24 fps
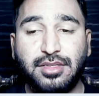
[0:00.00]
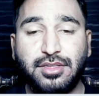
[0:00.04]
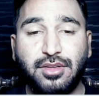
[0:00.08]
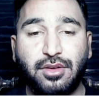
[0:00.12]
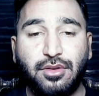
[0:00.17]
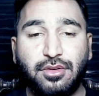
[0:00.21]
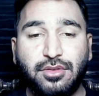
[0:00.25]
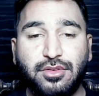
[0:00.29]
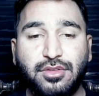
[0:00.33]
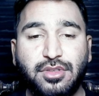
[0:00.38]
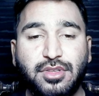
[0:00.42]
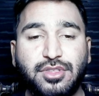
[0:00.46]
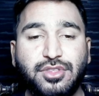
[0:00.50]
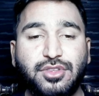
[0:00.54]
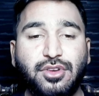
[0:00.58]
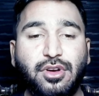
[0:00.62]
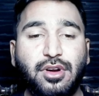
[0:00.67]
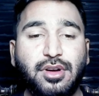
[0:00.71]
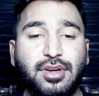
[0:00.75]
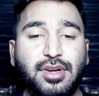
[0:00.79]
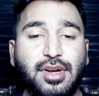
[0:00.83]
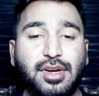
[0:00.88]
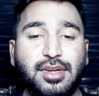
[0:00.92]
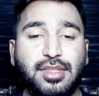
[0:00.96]
on this
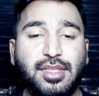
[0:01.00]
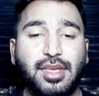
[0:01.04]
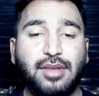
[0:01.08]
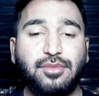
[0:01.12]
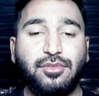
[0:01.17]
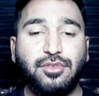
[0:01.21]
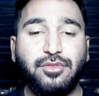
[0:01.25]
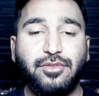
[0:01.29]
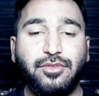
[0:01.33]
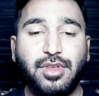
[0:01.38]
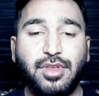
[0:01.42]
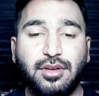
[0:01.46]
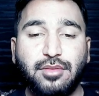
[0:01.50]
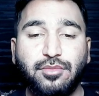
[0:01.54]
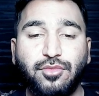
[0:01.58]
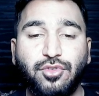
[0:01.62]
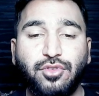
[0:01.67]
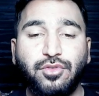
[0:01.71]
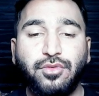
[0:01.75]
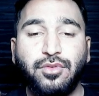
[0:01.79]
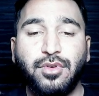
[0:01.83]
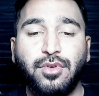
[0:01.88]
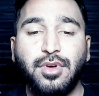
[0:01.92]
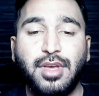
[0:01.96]
chart and then we will
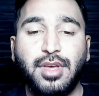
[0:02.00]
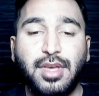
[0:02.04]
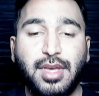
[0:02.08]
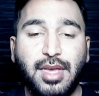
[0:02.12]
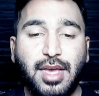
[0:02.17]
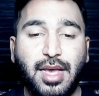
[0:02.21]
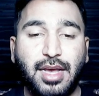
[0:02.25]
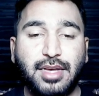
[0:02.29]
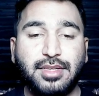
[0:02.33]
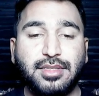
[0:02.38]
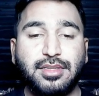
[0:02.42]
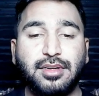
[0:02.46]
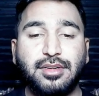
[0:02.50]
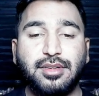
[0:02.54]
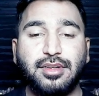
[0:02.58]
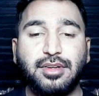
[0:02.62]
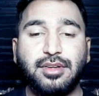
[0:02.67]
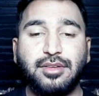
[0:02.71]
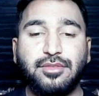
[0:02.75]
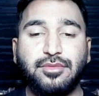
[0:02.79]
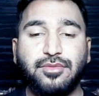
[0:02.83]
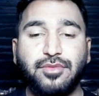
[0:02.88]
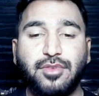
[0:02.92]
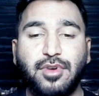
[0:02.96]
remove extra
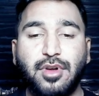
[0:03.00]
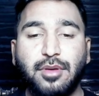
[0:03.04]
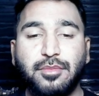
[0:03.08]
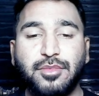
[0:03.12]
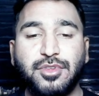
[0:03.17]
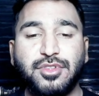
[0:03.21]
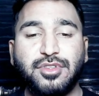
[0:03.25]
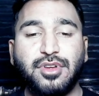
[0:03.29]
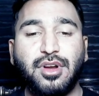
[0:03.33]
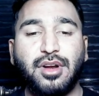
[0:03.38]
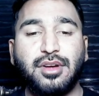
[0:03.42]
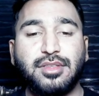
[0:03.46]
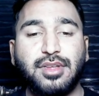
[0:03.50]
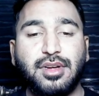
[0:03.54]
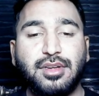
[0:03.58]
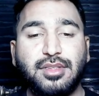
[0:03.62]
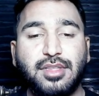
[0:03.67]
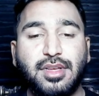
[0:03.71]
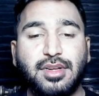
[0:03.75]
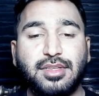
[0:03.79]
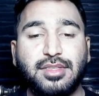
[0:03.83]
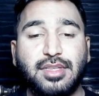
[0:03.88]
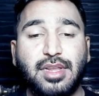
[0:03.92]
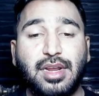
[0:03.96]
date from the charts and
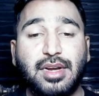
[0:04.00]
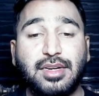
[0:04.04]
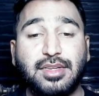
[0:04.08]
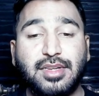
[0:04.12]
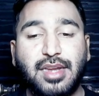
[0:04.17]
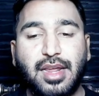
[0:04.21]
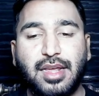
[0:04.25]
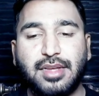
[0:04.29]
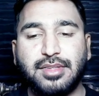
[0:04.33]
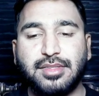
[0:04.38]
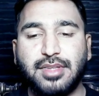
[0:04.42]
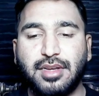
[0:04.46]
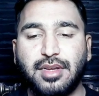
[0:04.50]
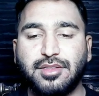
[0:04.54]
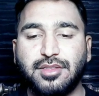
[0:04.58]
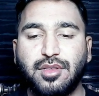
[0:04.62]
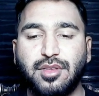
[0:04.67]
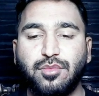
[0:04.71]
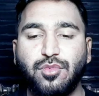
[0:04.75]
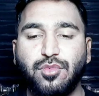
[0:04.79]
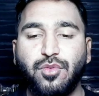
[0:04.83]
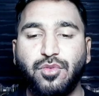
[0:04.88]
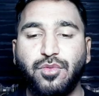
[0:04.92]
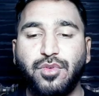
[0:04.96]
then select text
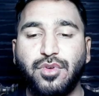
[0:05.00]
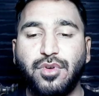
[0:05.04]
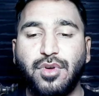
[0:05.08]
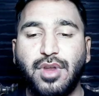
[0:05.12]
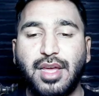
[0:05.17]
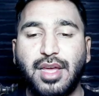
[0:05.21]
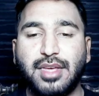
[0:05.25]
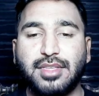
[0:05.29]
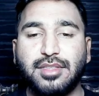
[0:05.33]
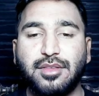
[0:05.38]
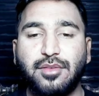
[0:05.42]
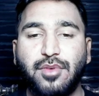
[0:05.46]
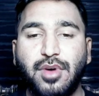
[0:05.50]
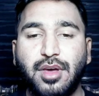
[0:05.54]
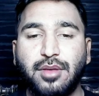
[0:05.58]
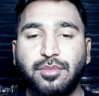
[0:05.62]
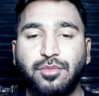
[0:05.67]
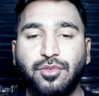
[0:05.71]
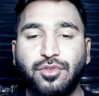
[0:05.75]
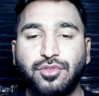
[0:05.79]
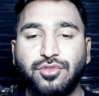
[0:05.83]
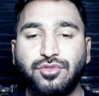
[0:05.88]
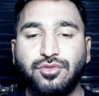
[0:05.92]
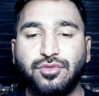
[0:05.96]
axis. Moving on Excel
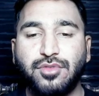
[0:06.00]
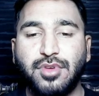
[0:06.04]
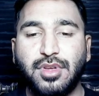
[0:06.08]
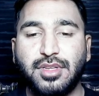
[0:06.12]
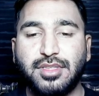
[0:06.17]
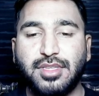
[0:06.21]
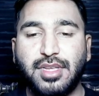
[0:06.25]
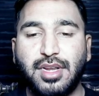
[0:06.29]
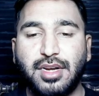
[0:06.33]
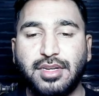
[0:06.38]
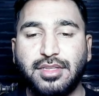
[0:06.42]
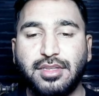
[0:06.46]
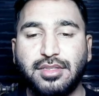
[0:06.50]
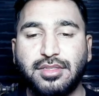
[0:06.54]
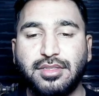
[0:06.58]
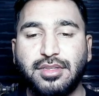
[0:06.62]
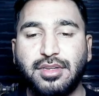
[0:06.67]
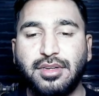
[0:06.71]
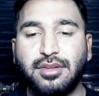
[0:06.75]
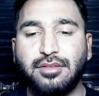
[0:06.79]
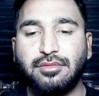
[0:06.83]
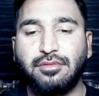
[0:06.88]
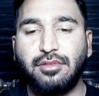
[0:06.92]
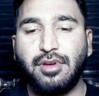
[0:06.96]
workbook, you can select this
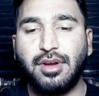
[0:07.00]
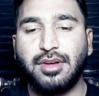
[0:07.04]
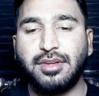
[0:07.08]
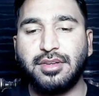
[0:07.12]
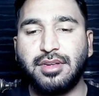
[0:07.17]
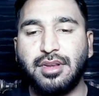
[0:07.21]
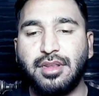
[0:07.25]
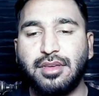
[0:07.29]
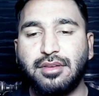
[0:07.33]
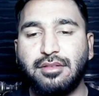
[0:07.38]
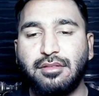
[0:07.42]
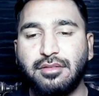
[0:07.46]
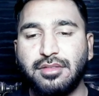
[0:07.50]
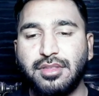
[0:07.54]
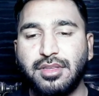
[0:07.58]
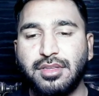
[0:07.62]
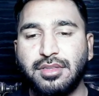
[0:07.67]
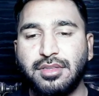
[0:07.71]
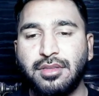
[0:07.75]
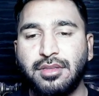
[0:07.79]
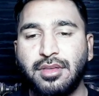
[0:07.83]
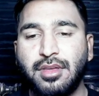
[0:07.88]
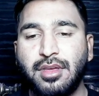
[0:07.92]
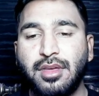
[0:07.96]
date, right click on
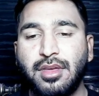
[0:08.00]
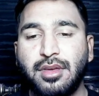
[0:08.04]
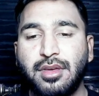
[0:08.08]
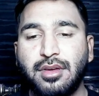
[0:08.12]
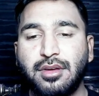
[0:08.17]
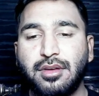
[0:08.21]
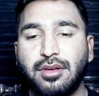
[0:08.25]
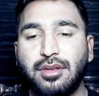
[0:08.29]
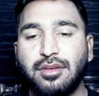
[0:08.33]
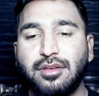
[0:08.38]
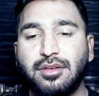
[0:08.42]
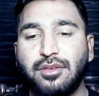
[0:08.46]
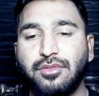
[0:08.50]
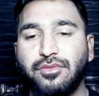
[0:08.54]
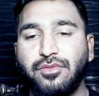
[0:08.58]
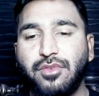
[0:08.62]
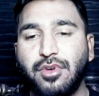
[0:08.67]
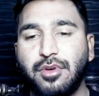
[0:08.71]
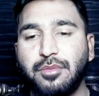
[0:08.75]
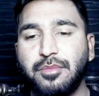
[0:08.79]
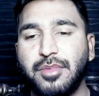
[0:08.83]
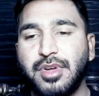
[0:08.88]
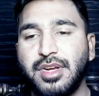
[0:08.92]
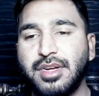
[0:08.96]
this, click on
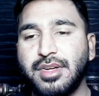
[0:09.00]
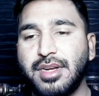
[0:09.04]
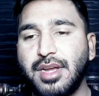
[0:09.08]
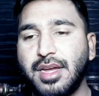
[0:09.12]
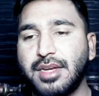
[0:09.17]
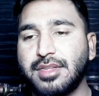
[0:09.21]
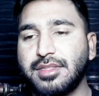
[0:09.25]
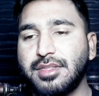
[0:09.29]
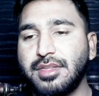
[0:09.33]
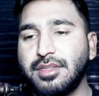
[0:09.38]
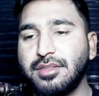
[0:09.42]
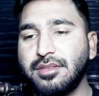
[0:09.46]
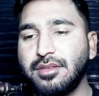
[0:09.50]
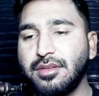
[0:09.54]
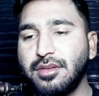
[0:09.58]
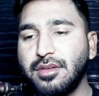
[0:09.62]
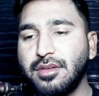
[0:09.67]
format axis.